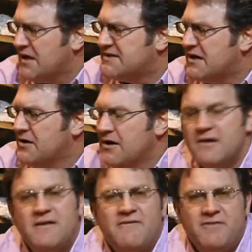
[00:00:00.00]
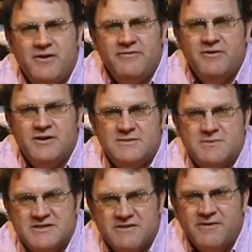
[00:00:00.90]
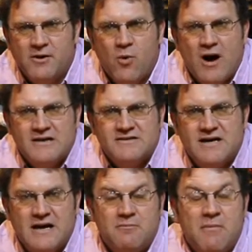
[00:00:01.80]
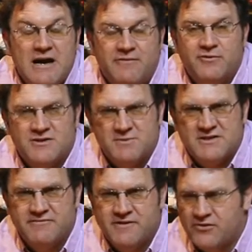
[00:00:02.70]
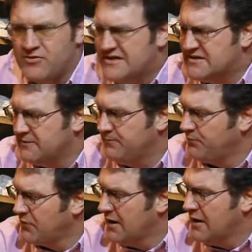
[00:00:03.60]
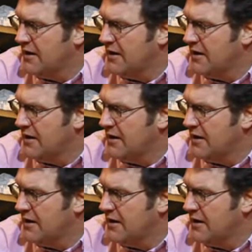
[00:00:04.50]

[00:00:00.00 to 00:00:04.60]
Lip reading: so they're very, very specific wines and made for a specific reason.